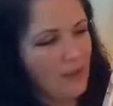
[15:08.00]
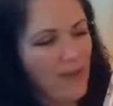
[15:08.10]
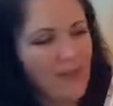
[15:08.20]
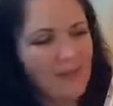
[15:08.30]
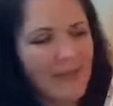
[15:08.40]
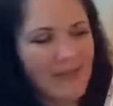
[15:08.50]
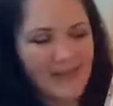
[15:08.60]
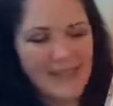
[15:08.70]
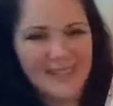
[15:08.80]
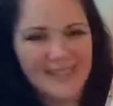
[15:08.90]
I like
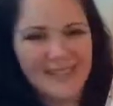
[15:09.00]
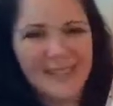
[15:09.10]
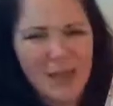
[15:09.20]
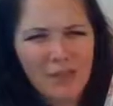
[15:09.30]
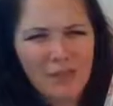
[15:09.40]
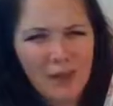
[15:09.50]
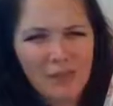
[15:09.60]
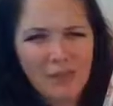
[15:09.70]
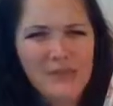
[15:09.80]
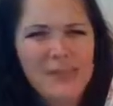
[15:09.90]
this. Did a thought
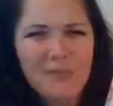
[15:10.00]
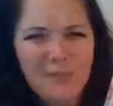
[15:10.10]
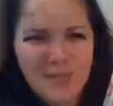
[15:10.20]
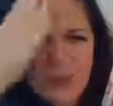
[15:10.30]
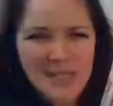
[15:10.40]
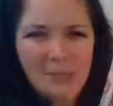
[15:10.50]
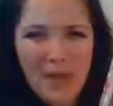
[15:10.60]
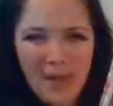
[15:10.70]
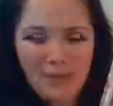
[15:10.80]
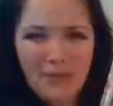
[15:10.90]
really
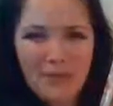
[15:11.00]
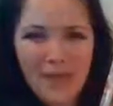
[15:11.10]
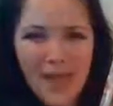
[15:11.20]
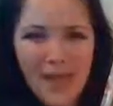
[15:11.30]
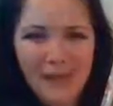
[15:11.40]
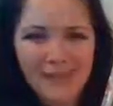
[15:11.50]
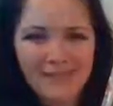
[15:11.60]
smack her in the head?